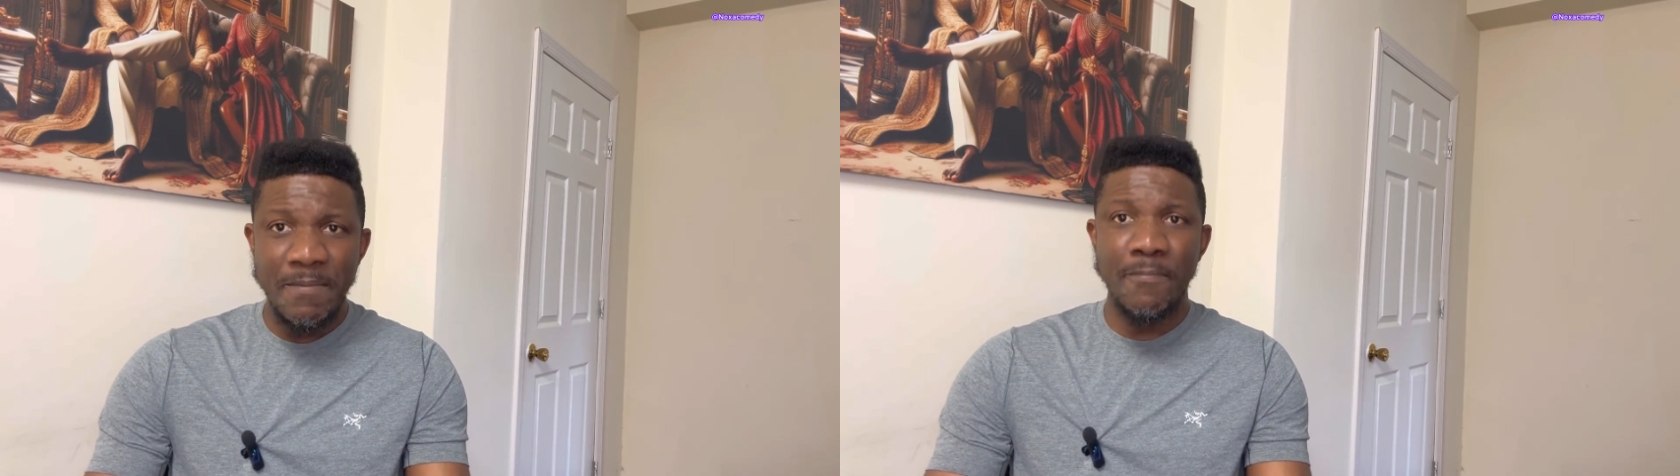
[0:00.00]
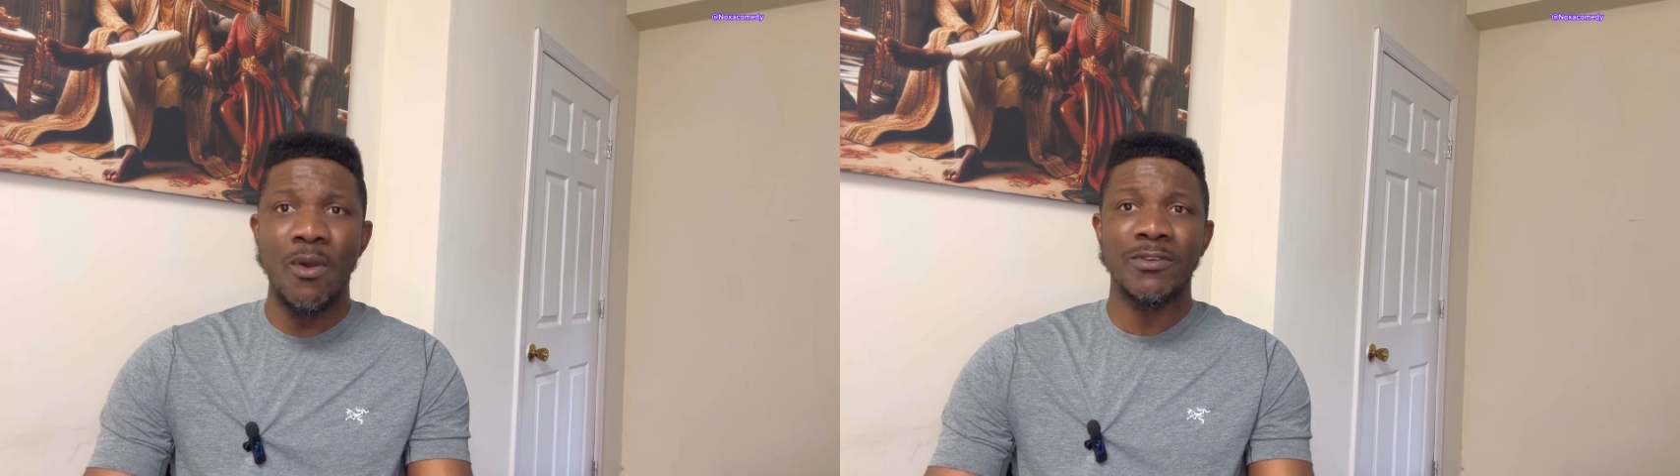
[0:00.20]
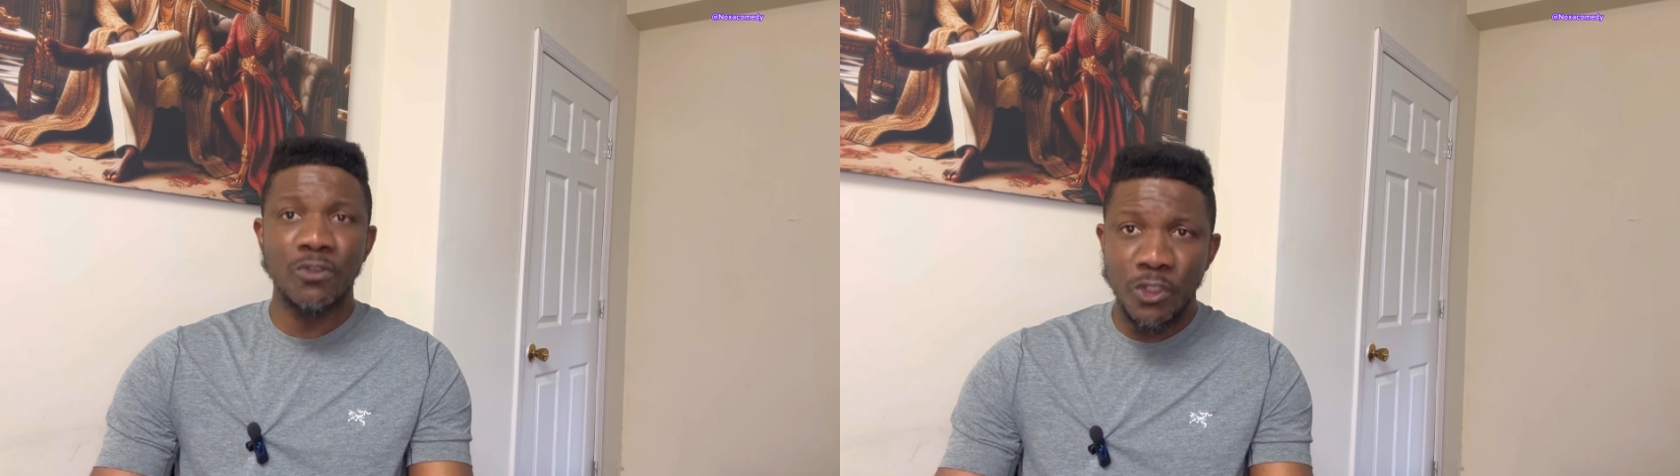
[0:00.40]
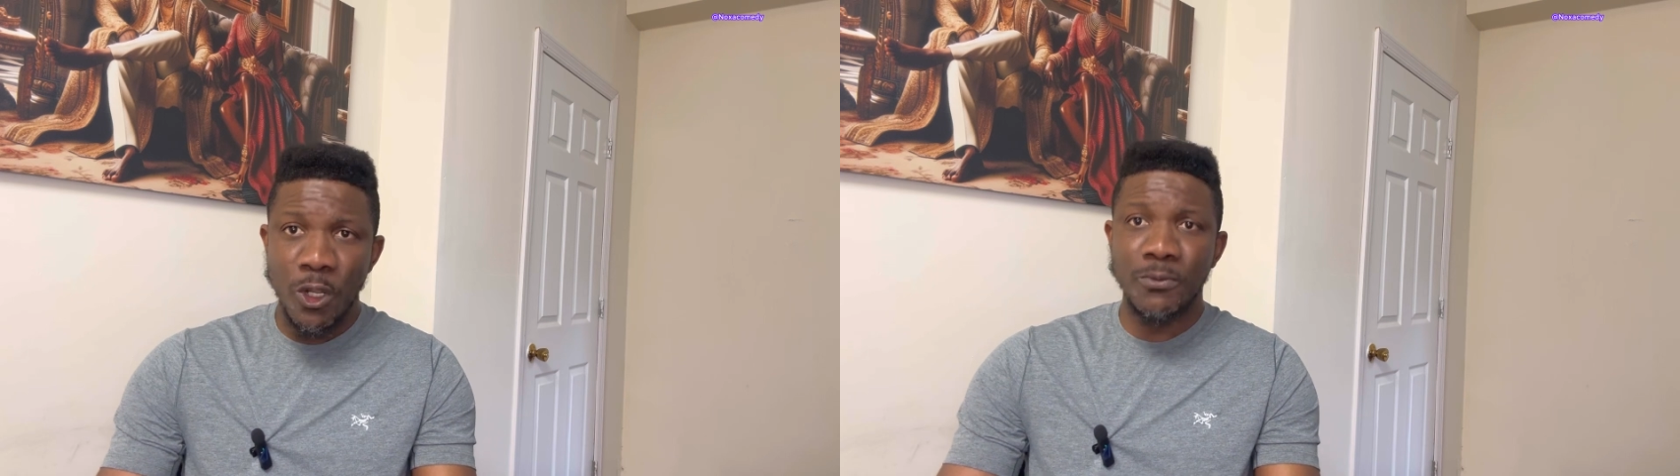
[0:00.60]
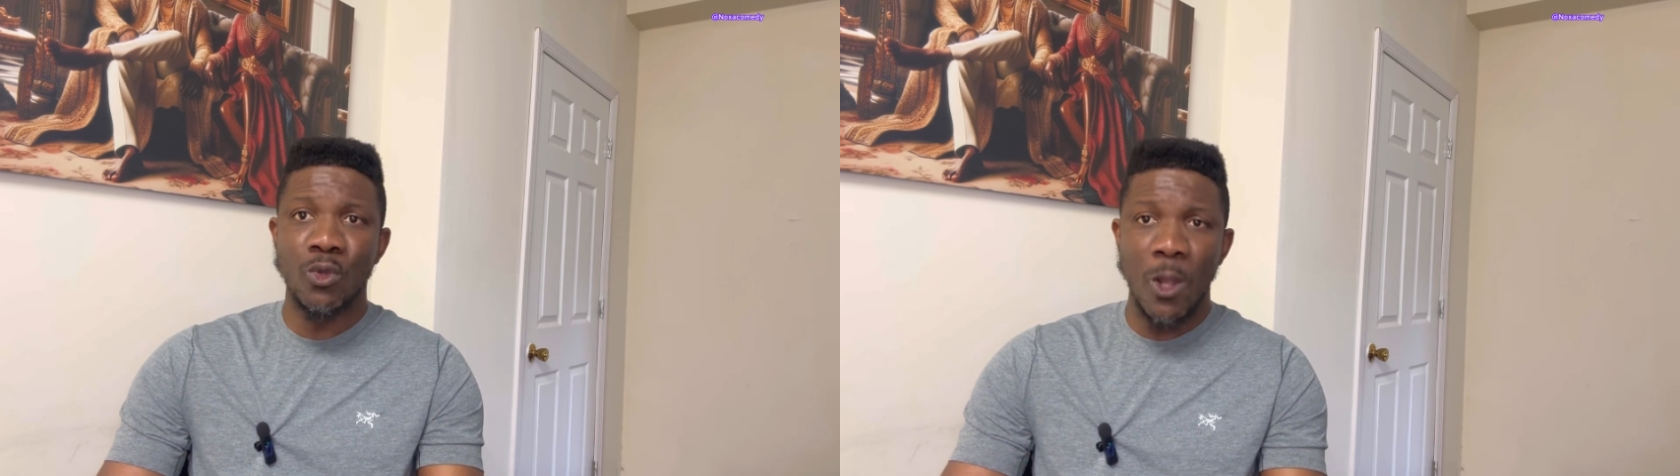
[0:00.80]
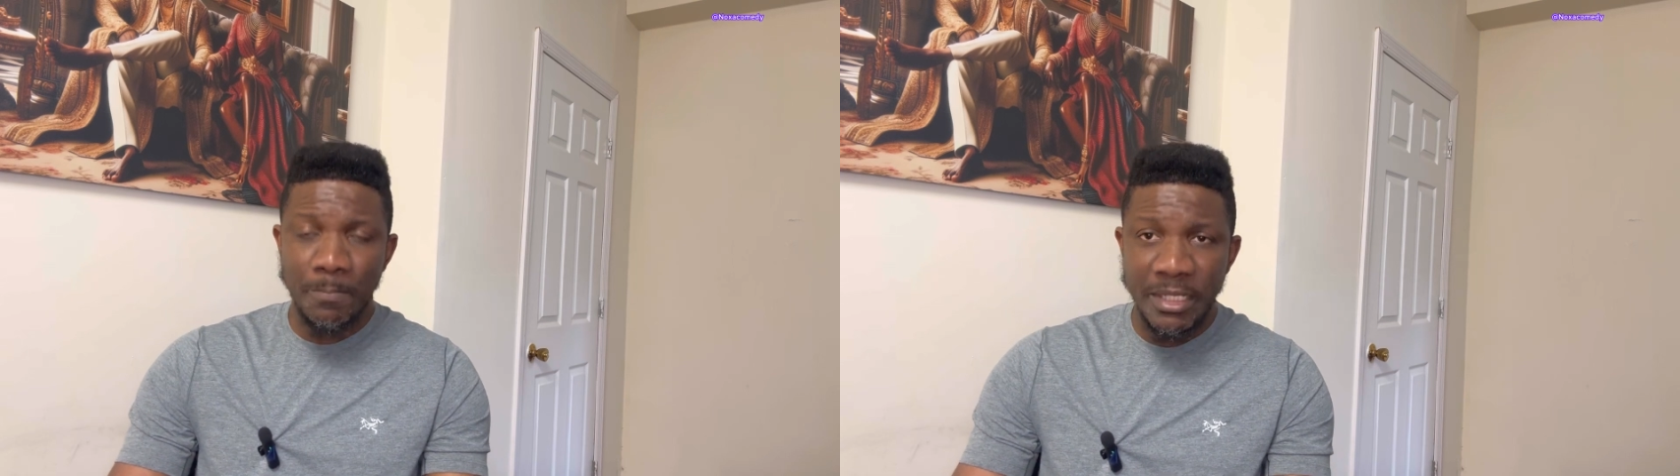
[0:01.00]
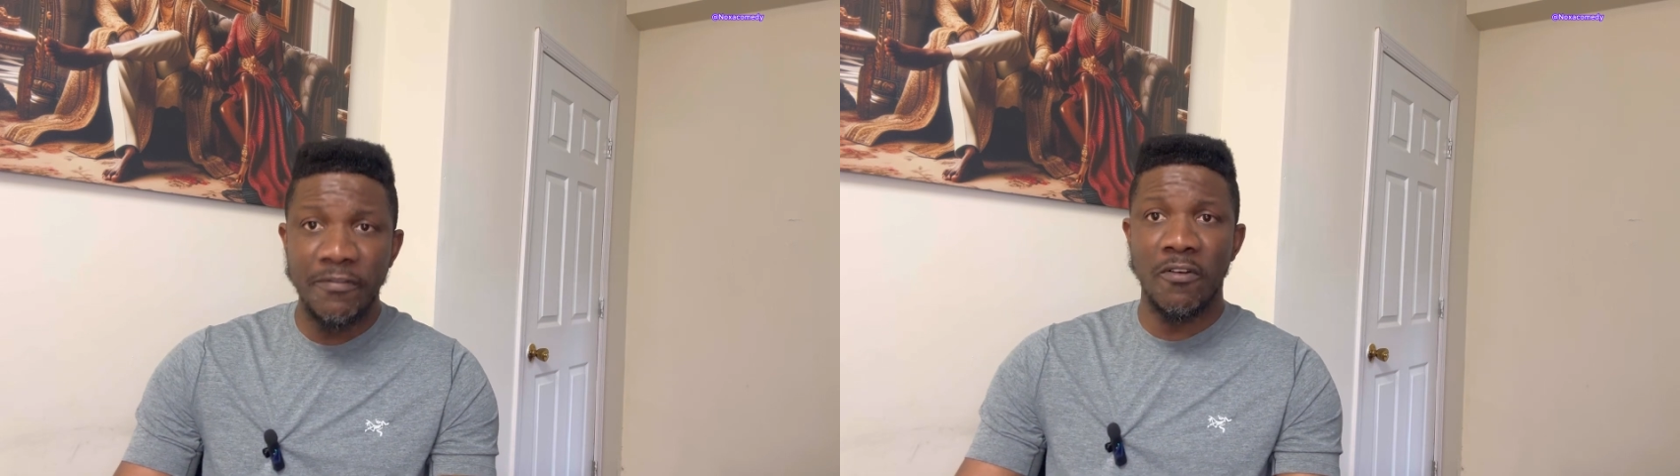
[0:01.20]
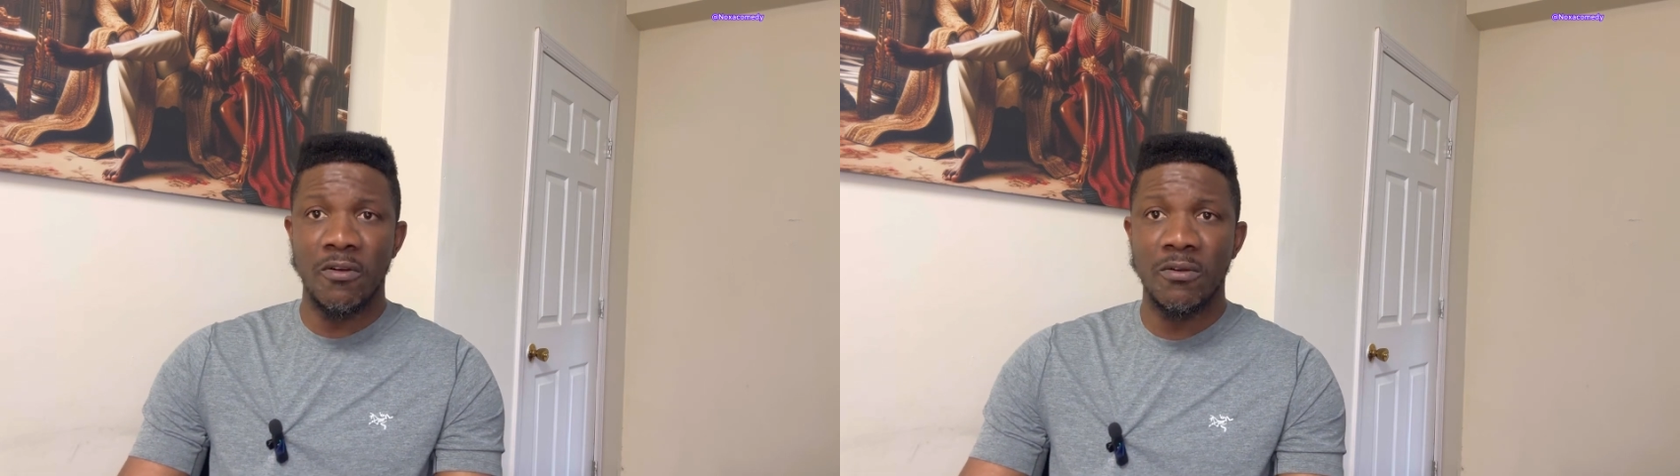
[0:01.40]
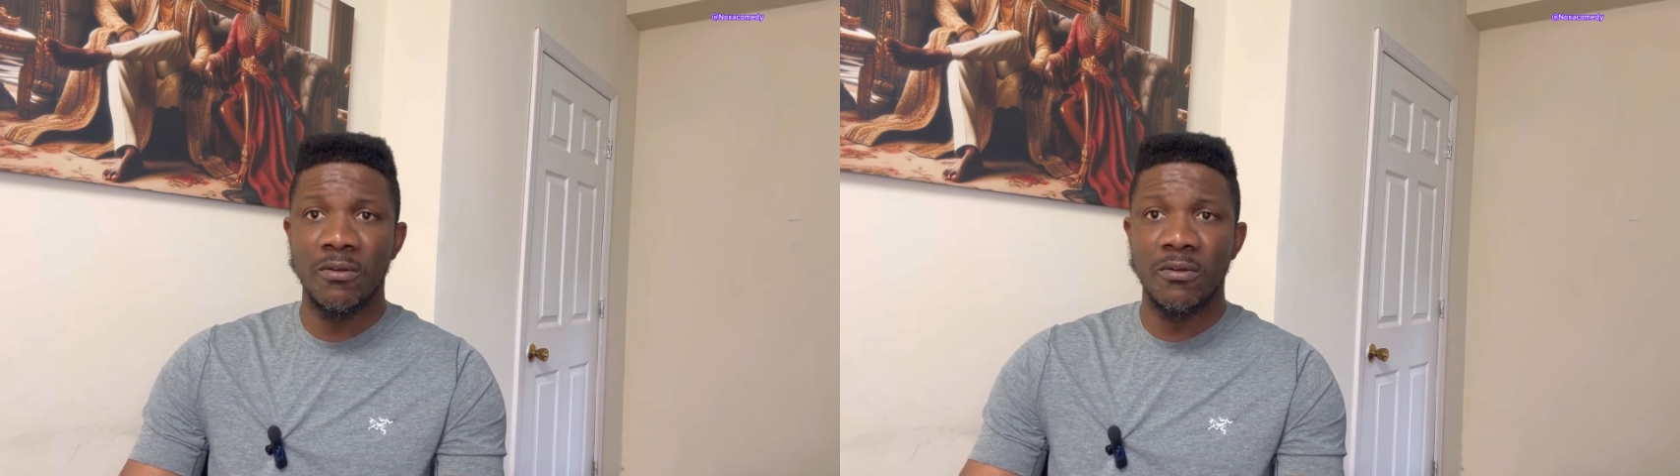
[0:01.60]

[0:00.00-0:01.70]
people and no jobs to compete for.